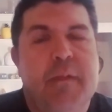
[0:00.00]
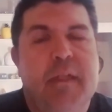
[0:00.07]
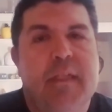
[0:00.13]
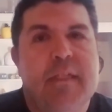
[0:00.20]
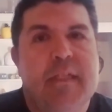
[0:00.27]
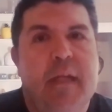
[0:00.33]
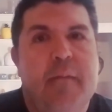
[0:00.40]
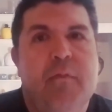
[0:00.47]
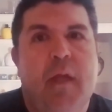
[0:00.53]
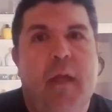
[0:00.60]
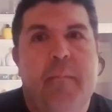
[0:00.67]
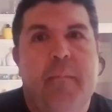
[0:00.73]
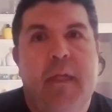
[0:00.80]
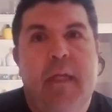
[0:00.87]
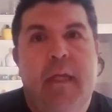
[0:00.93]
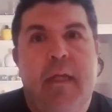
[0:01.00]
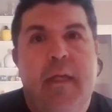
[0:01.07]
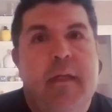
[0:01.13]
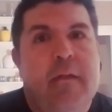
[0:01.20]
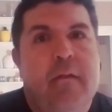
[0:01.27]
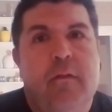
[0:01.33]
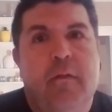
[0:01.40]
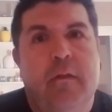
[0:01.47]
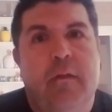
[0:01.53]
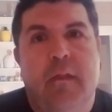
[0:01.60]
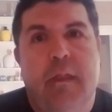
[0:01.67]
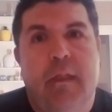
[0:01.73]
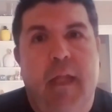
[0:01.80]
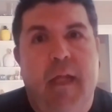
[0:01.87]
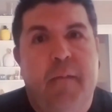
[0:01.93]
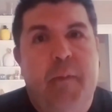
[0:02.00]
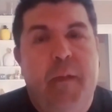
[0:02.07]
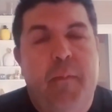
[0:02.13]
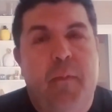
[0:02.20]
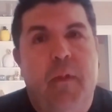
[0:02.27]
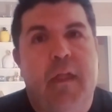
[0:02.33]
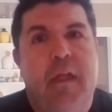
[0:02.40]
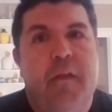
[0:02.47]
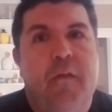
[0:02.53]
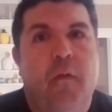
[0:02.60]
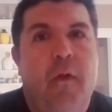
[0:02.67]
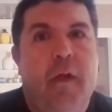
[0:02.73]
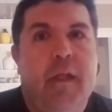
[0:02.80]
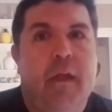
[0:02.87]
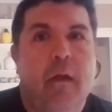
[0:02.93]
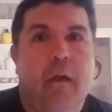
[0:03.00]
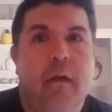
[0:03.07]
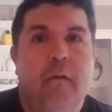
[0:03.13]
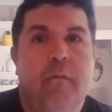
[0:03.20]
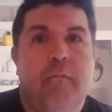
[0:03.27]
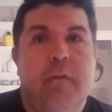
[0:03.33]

But at the same time, look, a lot of people in authority are